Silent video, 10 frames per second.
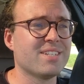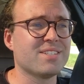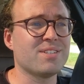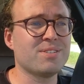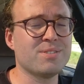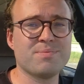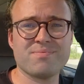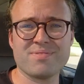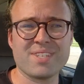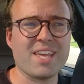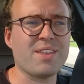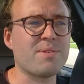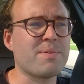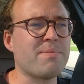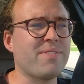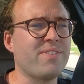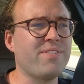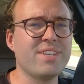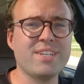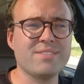So I don't know, maybe
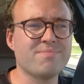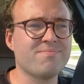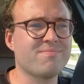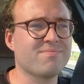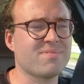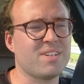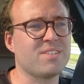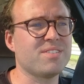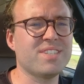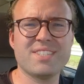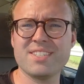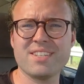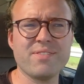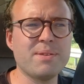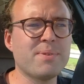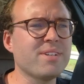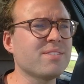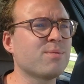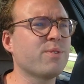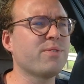60, 70
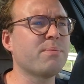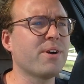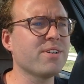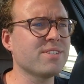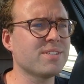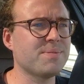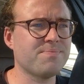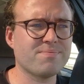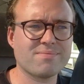bucks worth of parts